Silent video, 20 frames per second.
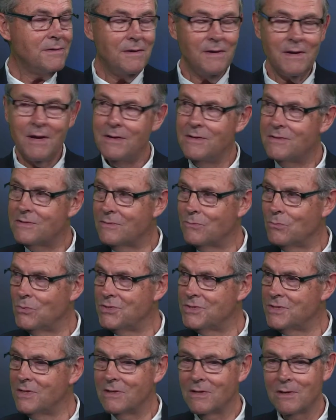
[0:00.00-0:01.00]
nation
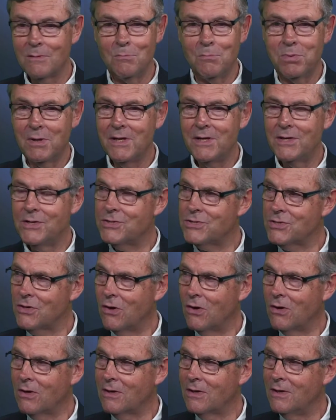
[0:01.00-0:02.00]
was in complete
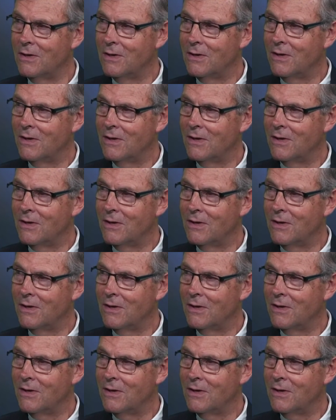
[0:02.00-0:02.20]
shock,